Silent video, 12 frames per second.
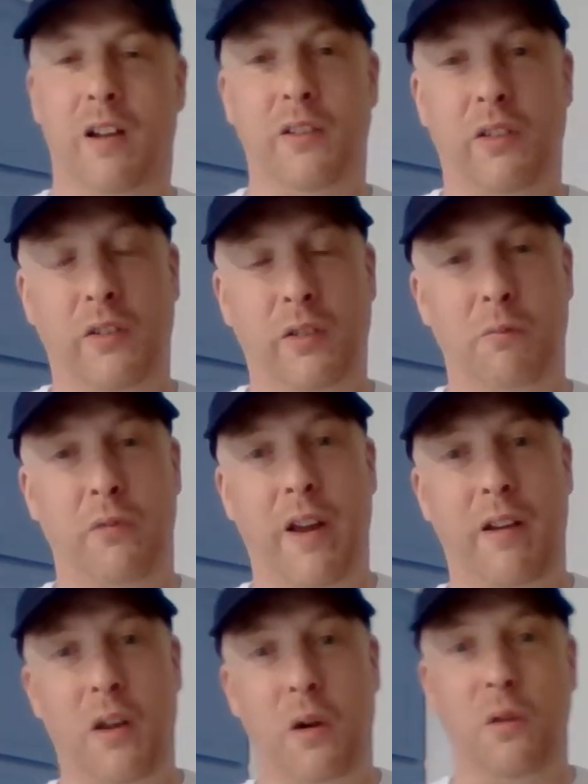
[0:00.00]
onto some
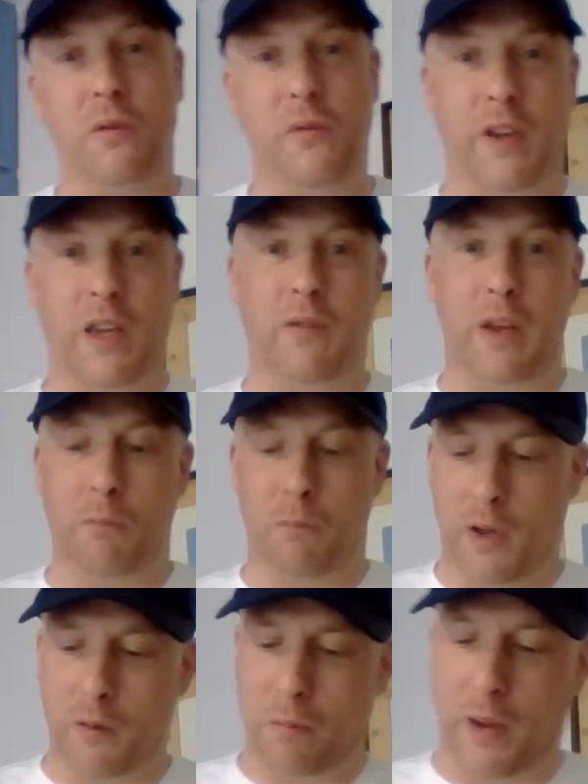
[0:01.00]
very unforgiving
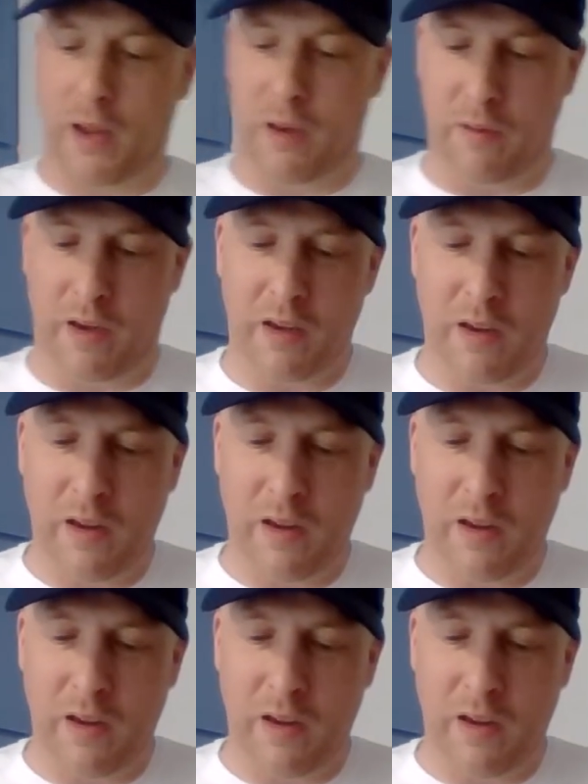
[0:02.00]
block paving.